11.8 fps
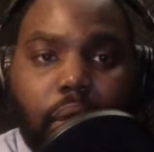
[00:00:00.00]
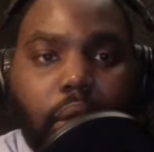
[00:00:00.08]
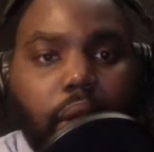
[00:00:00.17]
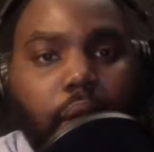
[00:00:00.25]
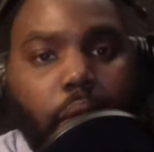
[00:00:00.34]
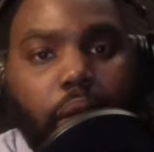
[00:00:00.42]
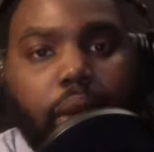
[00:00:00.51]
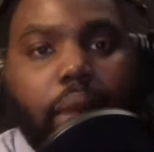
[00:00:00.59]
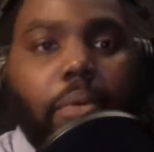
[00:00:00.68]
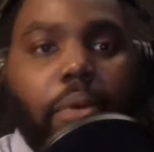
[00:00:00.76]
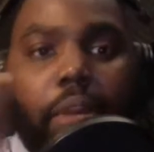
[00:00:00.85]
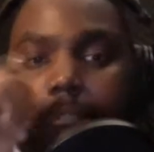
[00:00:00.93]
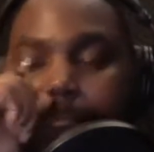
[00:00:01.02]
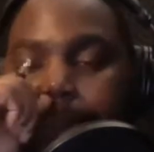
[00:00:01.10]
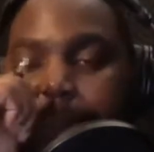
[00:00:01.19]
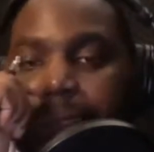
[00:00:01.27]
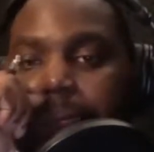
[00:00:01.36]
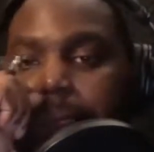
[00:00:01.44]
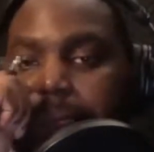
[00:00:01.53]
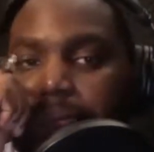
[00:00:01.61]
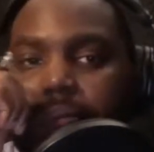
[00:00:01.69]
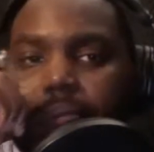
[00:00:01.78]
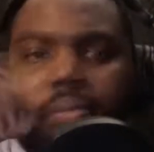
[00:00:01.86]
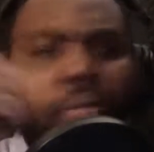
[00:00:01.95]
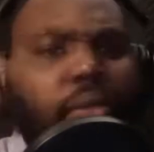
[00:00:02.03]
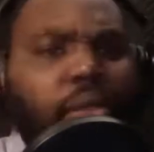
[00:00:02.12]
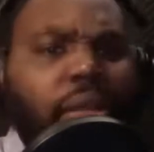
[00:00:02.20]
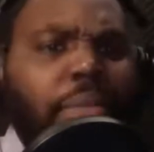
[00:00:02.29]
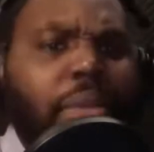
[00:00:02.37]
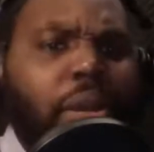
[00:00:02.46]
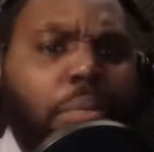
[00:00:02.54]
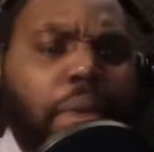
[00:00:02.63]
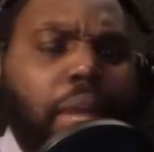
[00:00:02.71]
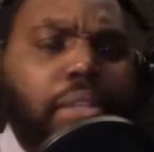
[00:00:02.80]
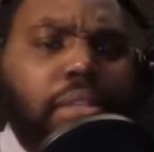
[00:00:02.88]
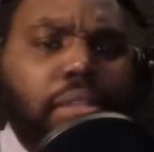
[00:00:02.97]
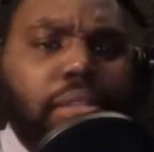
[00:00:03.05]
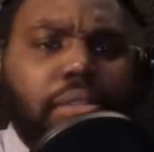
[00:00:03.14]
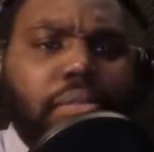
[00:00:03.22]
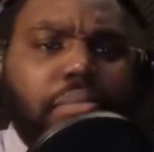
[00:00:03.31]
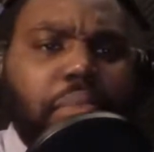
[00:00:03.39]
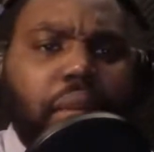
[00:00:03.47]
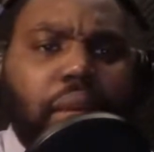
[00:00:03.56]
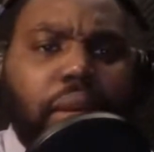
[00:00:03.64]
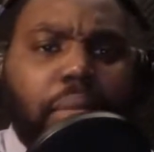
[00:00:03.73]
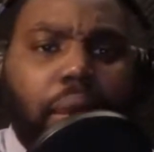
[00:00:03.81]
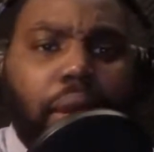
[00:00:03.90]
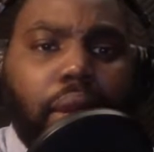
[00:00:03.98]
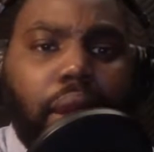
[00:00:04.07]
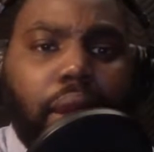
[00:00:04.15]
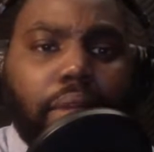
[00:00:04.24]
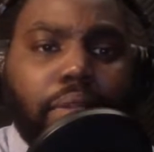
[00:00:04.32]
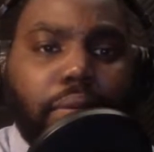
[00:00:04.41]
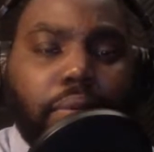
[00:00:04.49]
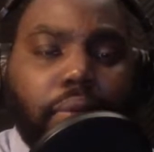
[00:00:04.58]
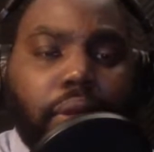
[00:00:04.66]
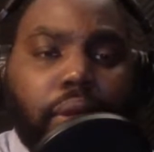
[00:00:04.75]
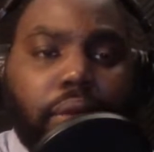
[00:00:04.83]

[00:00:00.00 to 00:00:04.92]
And while I'm on it, let me go back to this beginning band in high school thing.